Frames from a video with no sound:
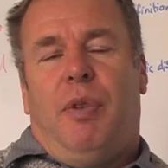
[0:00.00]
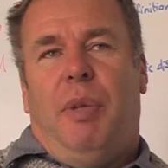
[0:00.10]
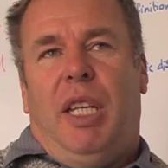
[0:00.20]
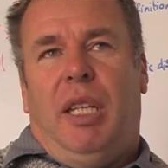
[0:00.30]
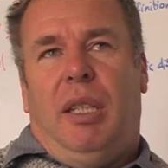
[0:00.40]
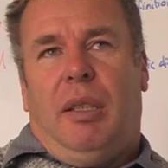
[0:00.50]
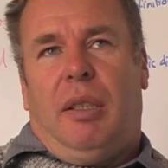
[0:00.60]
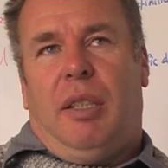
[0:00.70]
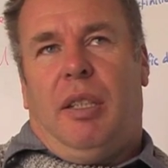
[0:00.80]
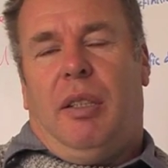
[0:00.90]
for me,
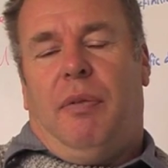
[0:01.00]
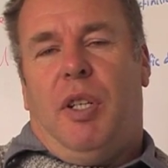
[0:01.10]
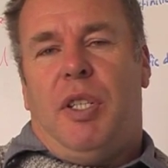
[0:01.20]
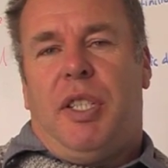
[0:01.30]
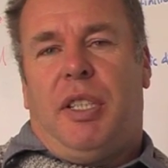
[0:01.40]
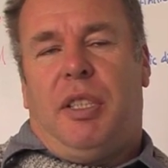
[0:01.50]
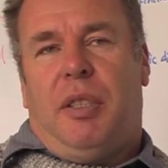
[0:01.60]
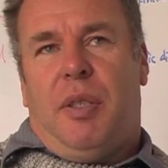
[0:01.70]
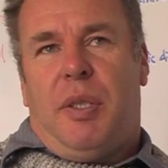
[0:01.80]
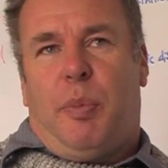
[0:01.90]
the first thing to
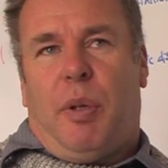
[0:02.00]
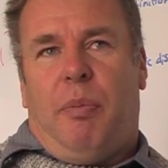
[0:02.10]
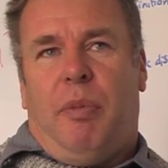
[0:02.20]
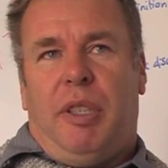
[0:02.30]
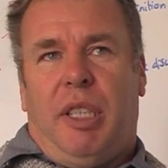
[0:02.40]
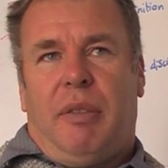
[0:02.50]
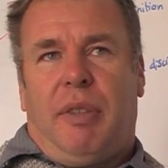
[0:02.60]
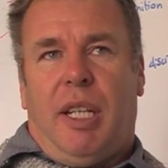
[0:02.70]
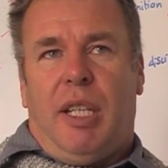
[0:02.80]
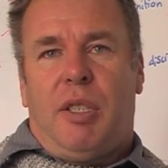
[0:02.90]
do is problem
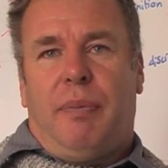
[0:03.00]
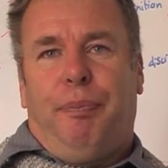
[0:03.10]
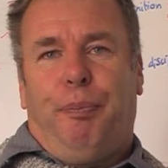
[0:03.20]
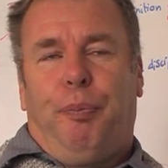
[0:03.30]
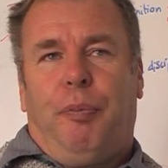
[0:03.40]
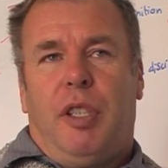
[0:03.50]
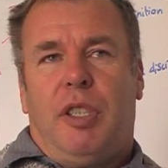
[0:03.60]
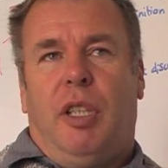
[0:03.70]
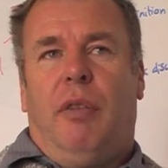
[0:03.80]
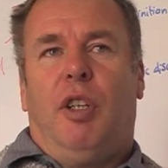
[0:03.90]
identification.
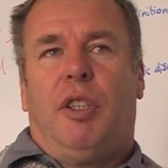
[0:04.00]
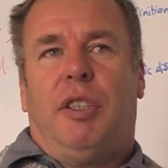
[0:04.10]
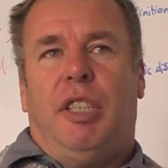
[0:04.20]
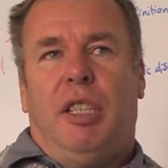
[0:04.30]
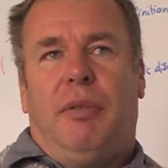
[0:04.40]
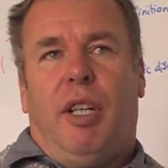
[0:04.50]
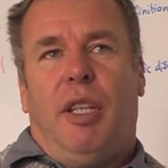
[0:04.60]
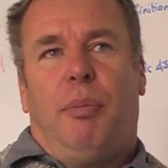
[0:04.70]
So you've got to identify the